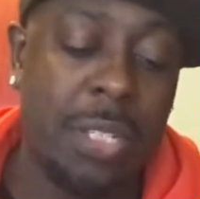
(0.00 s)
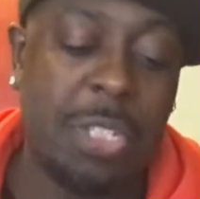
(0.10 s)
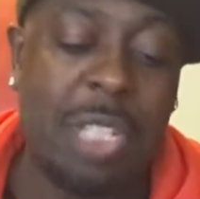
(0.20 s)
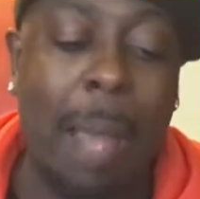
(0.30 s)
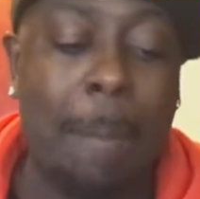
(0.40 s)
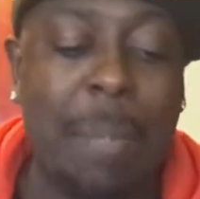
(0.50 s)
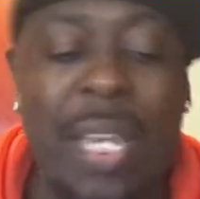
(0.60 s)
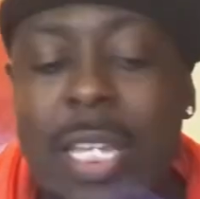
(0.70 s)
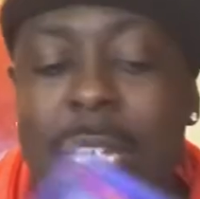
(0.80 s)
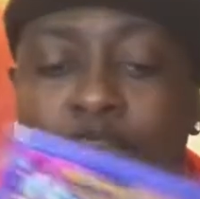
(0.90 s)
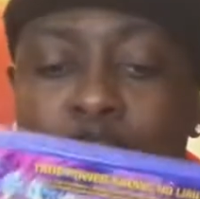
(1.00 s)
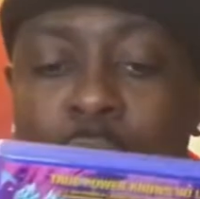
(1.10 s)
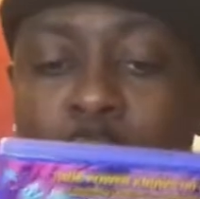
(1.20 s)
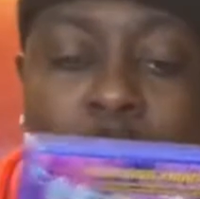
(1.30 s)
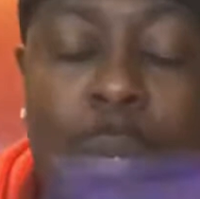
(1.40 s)
Stampede or
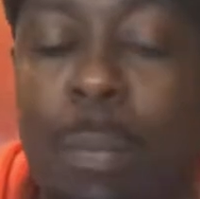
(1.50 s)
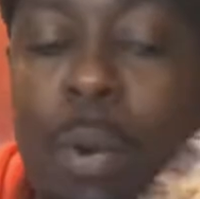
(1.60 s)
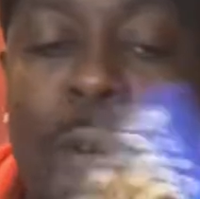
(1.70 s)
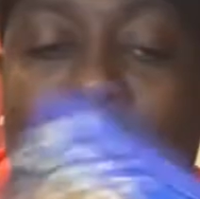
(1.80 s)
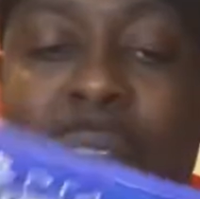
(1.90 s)
Dragon Ball